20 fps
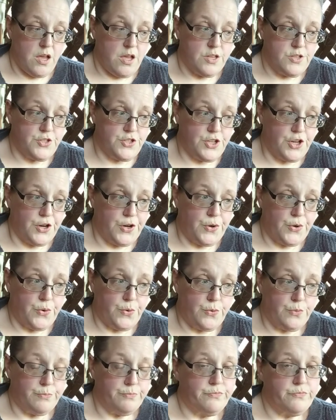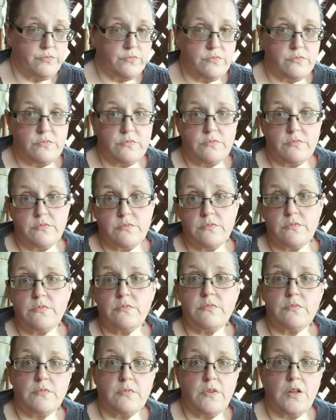So,
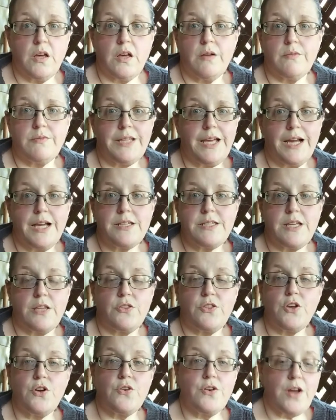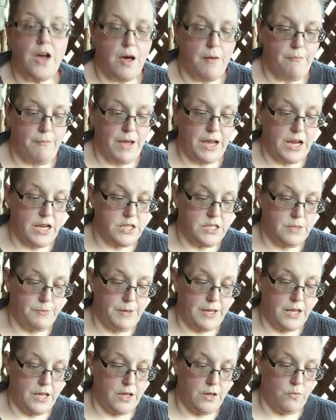like I said, they're not made to
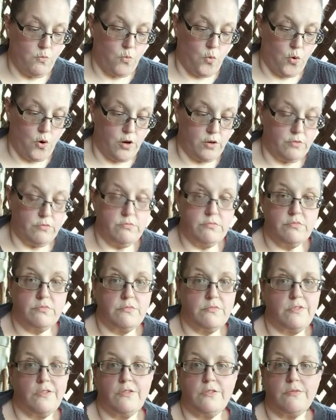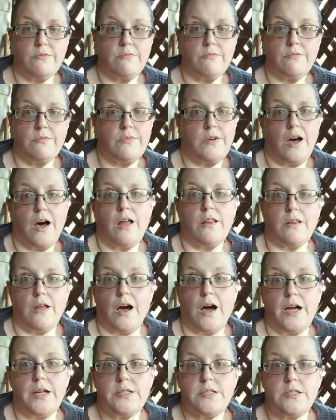be worn a
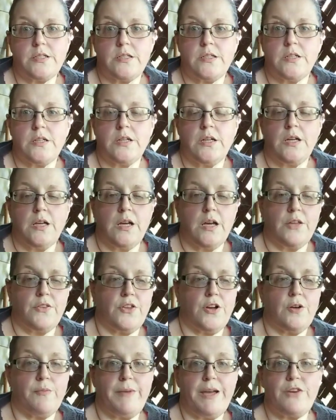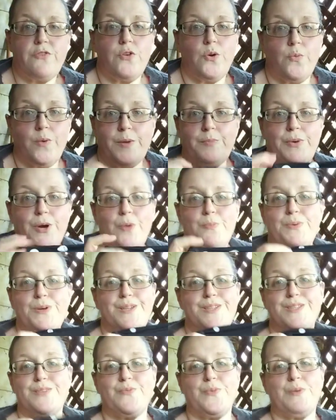lot. They're made for one
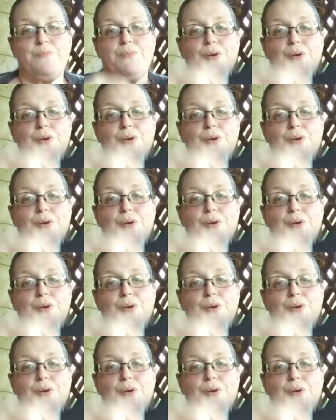purpose and one